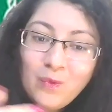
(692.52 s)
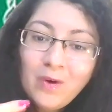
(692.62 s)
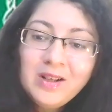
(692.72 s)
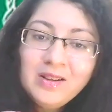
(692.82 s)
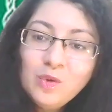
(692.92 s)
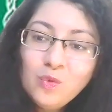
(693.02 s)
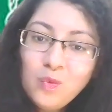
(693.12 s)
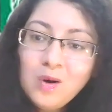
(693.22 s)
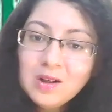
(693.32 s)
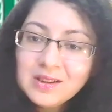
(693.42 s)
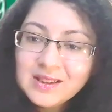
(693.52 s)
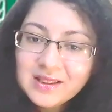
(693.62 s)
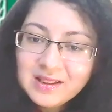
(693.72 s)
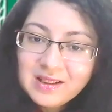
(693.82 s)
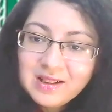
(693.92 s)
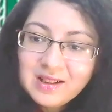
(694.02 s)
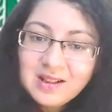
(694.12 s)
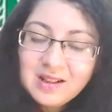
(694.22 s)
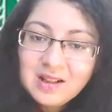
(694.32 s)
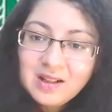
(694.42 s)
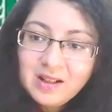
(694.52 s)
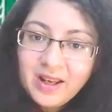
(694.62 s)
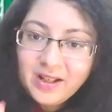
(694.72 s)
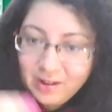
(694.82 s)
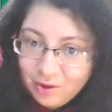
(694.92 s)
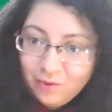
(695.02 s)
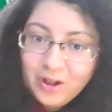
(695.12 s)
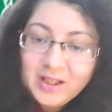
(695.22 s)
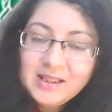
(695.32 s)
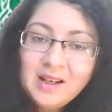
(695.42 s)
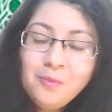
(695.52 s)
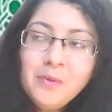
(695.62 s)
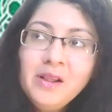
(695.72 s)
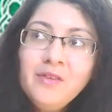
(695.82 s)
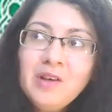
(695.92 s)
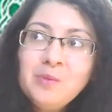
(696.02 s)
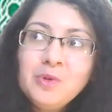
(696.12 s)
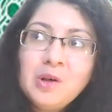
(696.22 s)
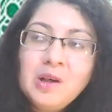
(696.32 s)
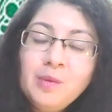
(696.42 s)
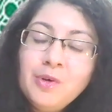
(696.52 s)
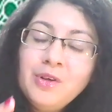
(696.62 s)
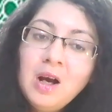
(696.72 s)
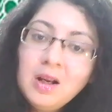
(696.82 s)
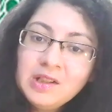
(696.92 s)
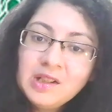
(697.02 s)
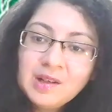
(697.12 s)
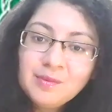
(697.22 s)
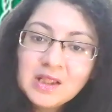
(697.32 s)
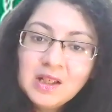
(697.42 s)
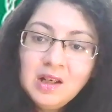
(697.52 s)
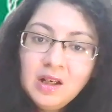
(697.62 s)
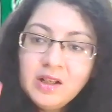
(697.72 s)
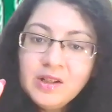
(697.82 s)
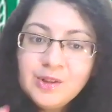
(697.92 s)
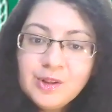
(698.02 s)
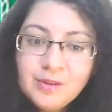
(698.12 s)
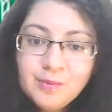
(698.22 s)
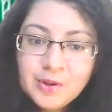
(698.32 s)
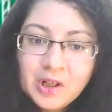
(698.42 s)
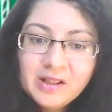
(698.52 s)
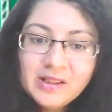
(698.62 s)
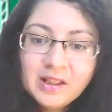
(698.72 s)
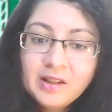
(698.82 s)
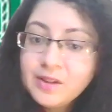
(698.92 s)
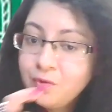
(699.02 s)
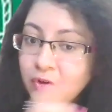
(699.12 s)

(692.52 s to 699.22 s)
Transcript: What are the works? Like, for example, if I'm talking about Hard Times, it is written by Charles Dickens.